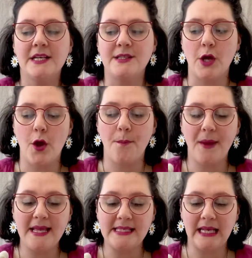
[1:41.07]
So
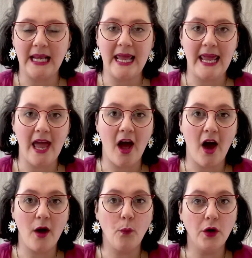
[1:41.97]
basically
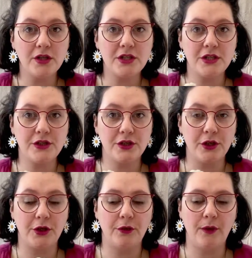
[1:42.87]
I wanted
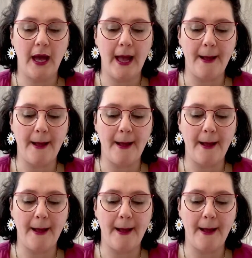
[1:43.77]
to